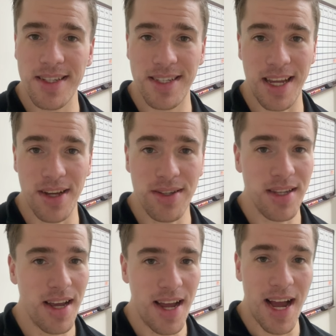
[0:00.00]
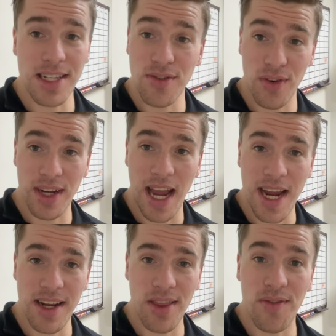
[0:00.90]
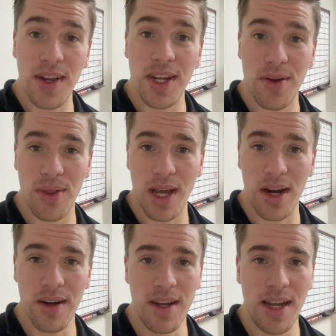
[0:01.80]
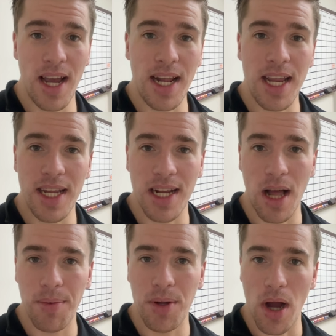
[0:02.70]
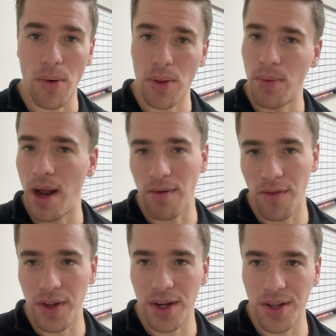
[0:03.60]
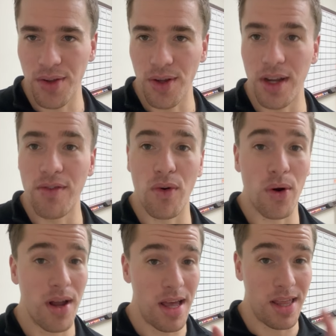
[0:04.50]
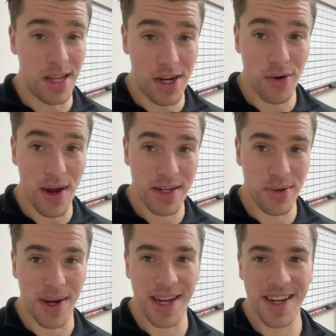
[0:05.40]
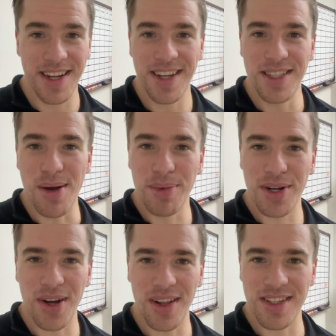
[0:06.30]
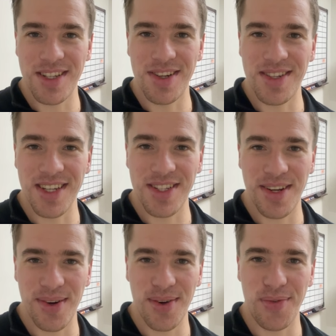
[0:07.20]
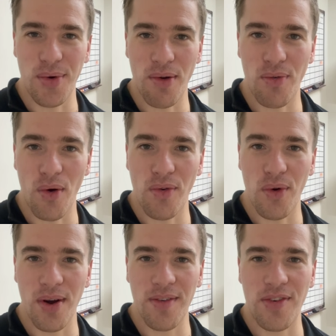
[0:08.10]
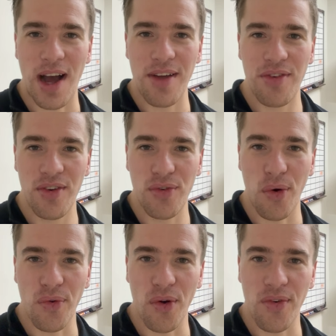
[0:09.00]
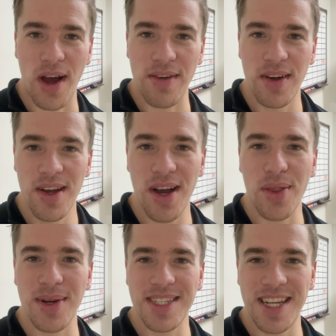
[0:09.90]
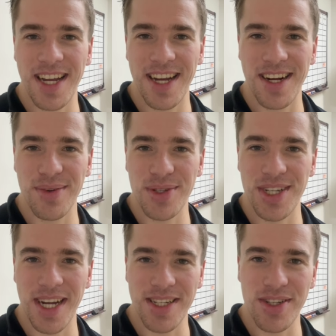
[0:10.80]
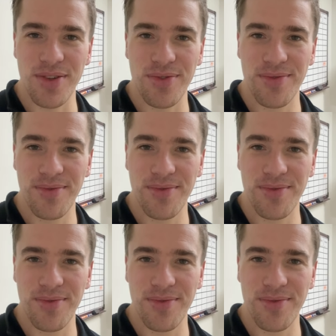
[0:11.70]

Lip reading: sales, ask for Kane in the video there, and he can help you out with whatever vehicle you're looking for the correct way. Number to call is 262-444-5445. Otherwise, take care. We'll see you guys soon.